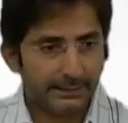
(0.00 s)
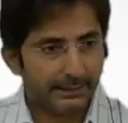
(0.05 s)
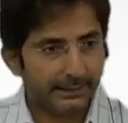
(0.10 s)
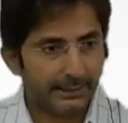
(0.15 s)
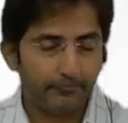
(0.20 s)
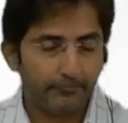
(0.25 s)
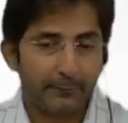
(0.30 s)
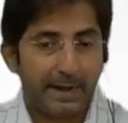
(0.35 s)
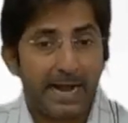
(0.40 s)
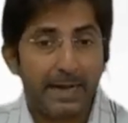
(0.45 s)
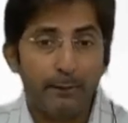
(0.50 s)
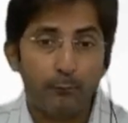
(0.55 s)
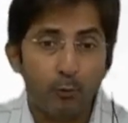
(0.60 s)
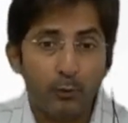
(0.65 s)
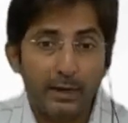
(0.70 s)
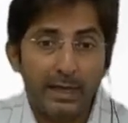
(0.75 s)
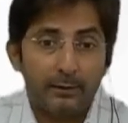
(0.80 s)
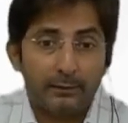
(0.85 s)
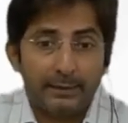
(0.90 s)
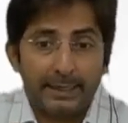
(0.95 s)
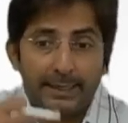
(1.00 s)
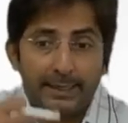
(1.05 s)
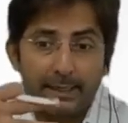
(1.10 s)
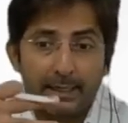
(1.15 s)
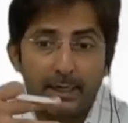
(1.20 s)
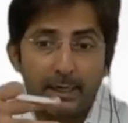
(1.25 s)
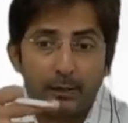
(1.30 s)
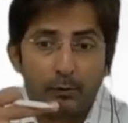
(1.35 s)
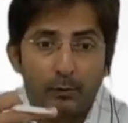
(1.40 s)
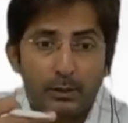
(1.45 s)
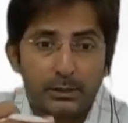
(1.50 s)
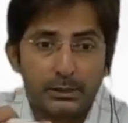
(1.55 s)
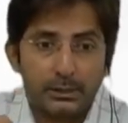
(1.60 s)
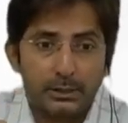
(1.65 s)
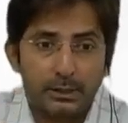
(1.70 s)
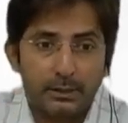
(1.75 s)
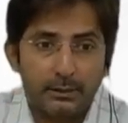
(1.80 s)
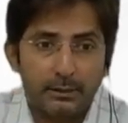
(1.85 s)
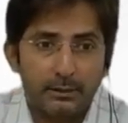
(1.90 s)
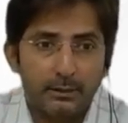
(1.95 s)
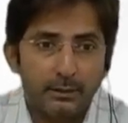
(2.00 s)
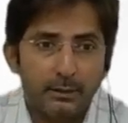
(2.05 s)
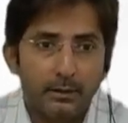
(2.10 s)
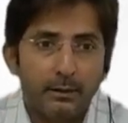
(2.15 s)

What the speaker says: if I would have taken a question